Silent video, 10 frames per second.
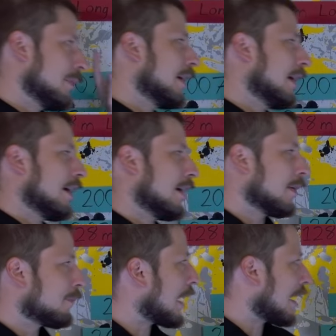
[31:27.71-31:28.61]

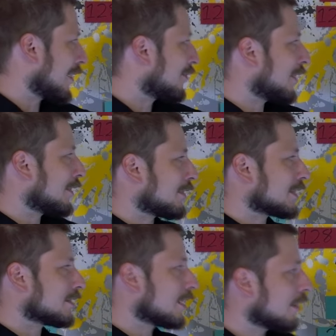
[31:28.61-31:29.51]
by Frederick
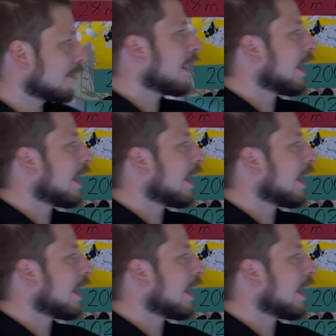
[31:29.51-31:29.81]
X,